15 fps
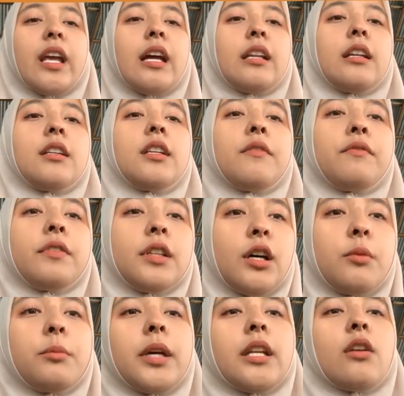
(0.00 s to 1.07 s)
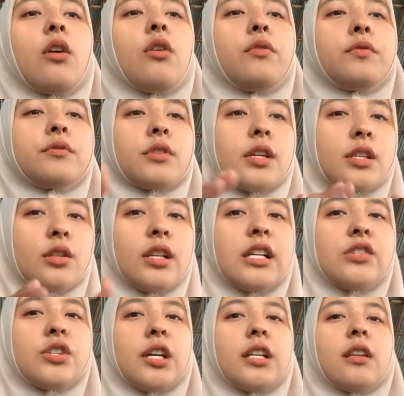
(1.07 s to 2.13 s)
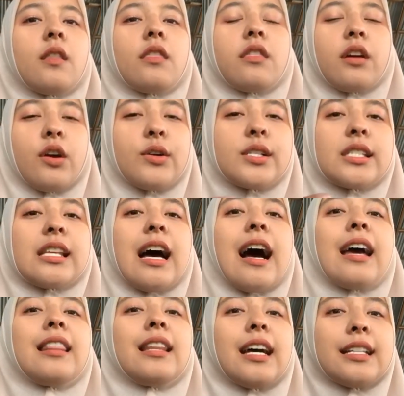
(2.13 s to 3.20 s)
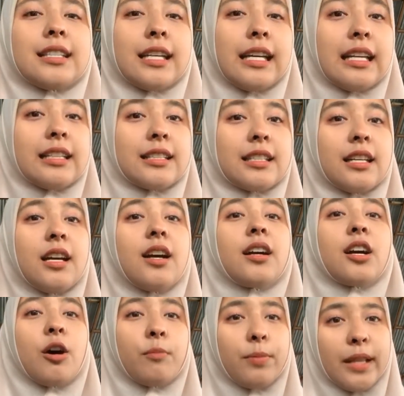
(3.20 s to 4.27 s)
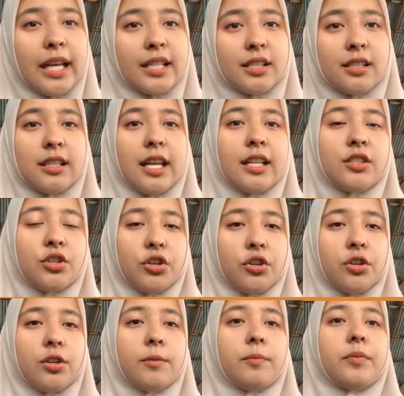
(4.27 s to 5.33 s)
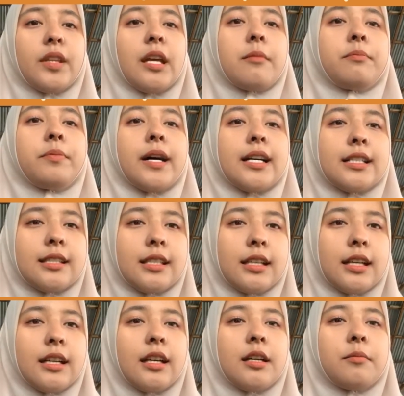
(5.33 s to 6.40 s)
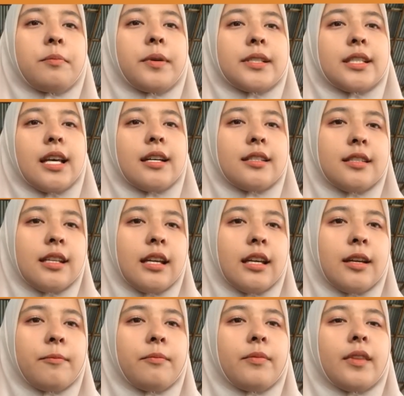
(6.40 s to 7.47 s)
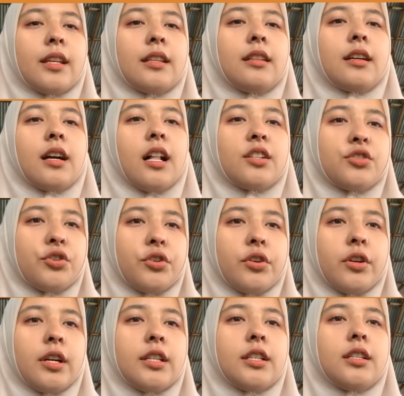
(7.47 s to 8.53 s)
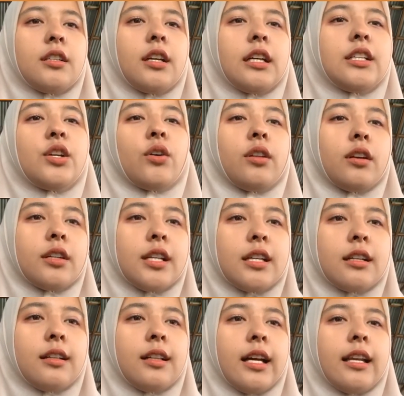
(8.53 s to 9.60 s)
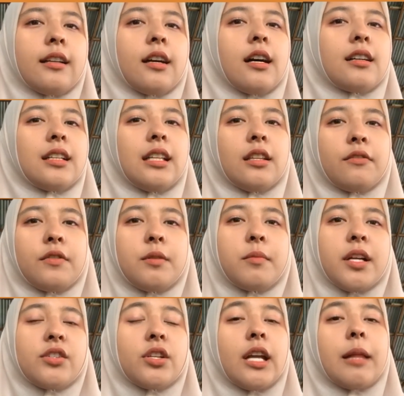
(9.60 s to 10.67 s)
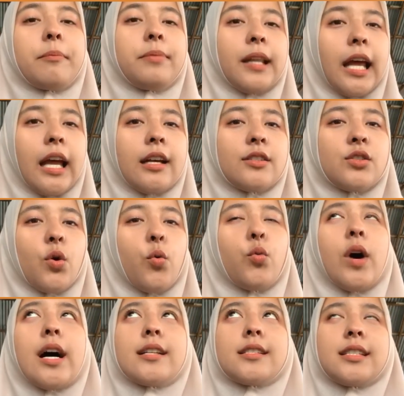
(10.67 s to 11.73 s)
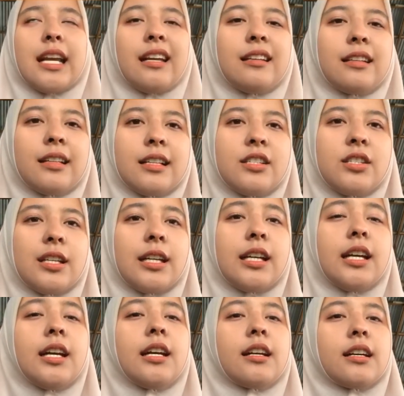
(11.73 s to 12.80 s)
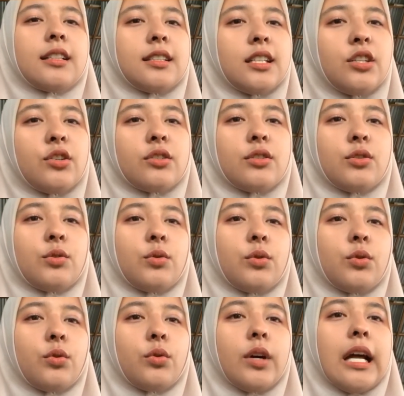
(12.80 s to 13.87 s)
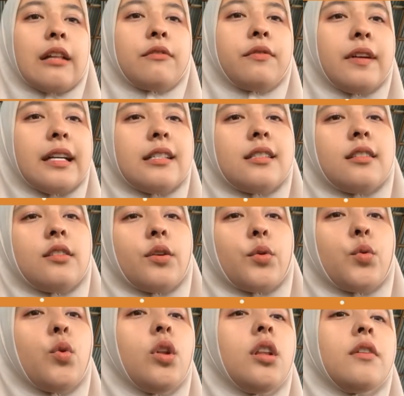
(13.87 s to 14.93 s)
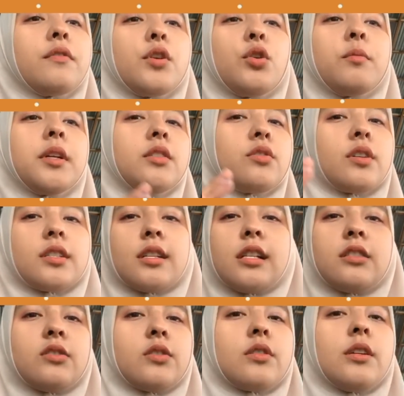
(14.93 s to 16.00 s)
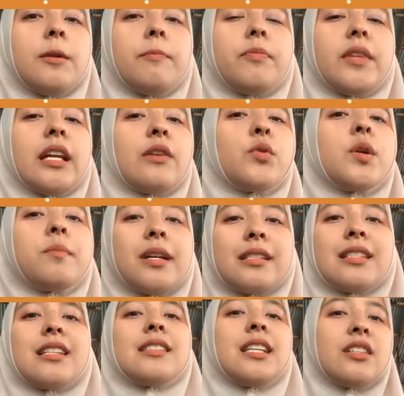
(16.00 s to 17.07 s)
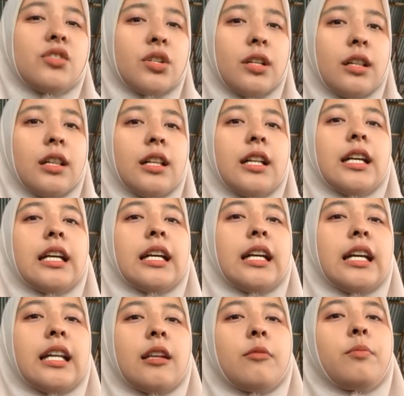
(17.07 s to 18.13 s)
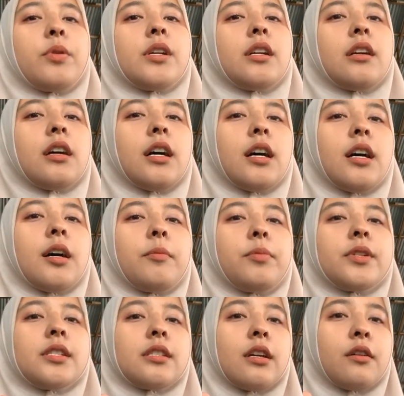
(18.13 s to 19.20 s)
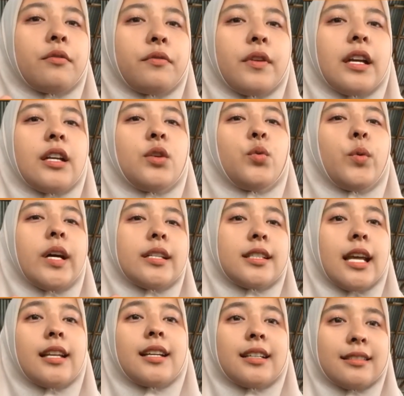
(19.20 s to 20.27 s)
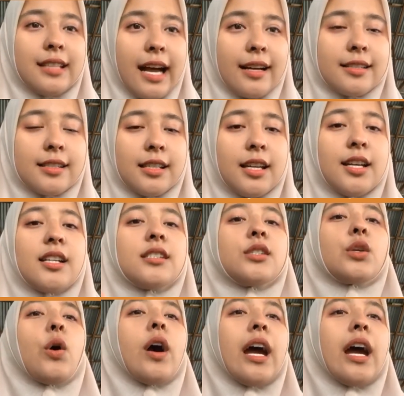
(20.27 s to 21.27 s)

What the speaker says: the development of translation theories highlights its complex nature, emphasizing the culture, ideological, and cognitive dimension at play. So as technology continues to advance, the role of human translator remains essential in preserving nuance and context. So